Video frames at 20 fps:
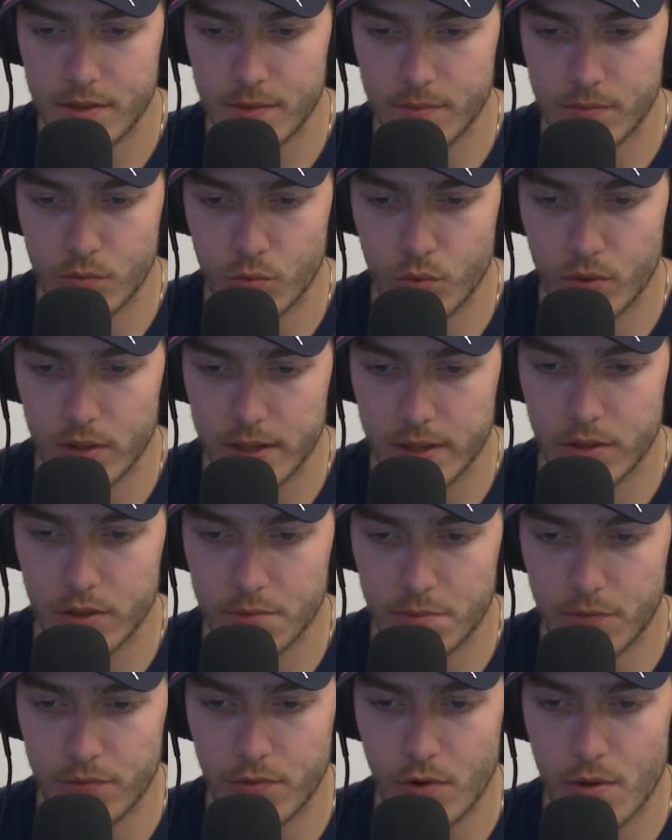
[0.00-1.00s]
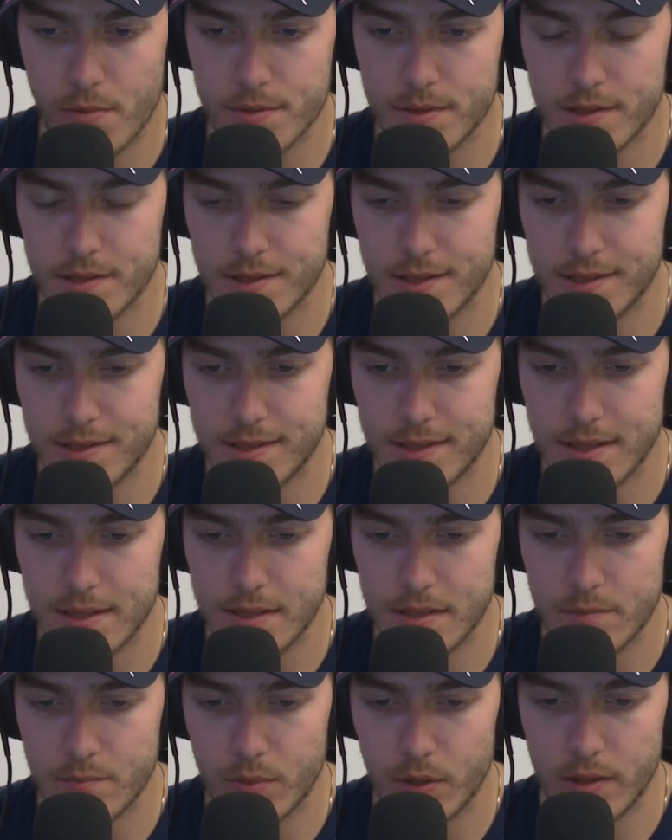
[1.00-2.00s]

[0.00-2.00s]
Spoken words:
some really good performances this season,